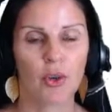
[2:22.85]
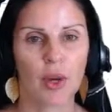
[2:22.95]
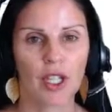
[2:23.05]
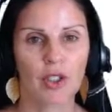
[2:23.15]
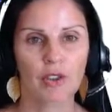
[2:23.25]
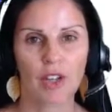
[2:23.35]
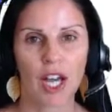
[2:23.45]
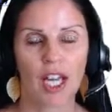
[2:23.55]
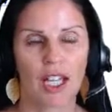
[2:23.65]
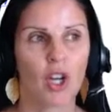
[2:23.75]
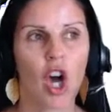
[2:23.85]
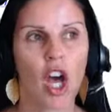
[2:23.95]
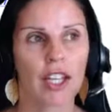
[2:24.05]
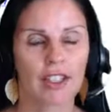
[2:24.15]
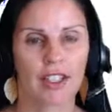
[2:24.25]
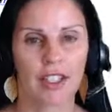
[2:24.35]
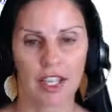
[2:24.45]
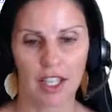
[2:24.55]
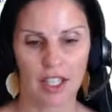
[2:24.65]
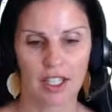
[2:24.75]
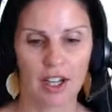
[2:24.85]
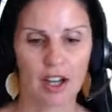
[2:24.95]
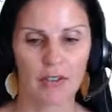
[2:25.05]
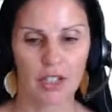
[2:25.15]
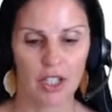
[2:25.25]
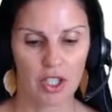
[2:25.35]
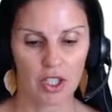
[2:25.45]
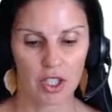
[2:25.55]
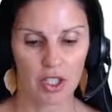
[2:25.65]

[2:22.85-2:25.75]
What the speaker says: when you've got caught in a conversation,